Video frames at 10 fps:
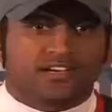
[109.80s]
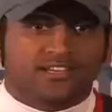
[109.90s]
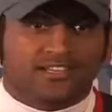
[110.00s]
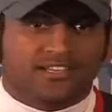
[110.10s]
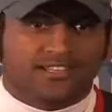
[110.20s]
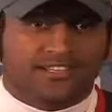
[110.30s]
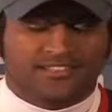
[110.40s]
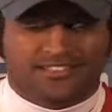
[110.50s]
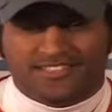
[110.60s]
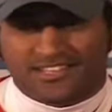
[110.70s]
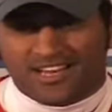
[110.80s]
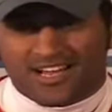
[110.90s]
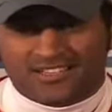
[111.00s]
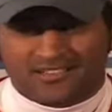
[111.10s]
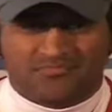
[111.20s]
in the
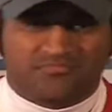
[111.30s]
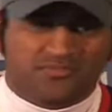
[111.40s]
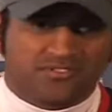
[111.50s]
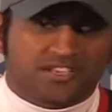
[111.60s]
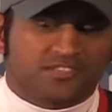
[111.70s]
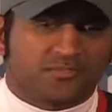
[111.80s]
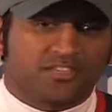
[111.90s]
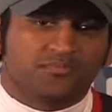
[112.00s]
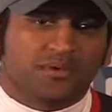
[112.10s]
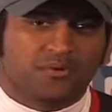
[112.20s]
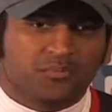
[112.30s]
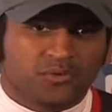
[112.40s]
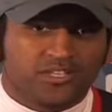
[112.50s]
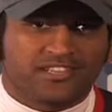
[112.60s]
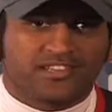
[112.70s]
last 6 months, maybe
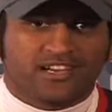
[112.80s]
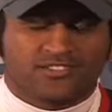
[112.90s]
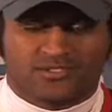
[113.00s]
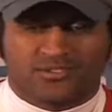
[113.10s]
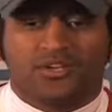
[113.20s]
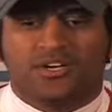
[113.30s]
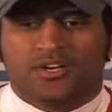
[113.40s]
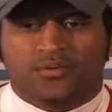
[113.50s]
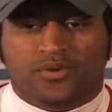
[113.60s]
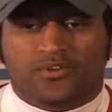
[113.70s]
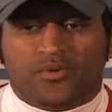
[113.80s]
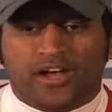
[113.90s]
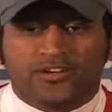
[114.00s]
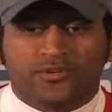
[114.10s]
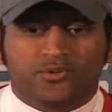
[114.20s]
more than that. So we're
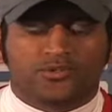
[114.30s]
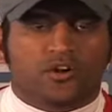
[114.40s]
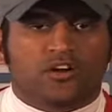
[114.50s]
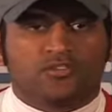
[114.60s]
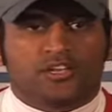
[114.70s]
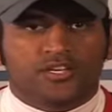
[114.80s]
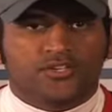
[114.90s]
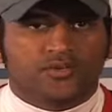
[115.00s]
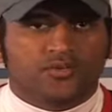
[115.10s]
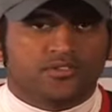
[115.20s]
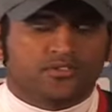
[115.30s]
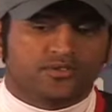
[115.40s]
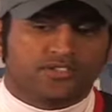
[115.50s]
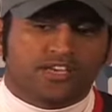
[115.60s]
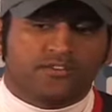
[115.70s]
trying to sort out the issues, you know,
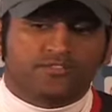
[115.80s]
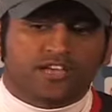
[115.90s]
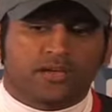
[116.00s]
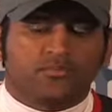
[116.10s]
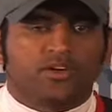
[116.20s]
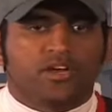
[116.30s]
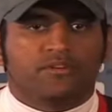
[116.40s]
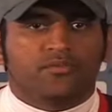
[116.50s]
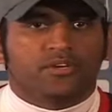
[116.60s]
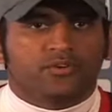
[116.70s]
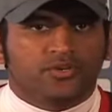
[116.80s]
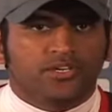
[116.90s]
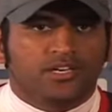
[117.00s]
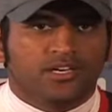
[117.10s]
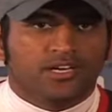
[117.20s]
save time wherever we could.
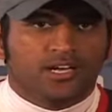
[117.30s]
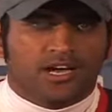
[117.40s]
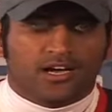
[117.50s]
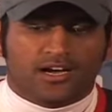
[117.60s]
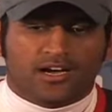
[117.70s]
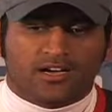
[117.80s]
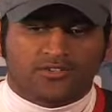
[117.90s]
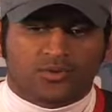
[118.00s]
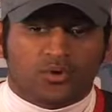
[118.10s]
So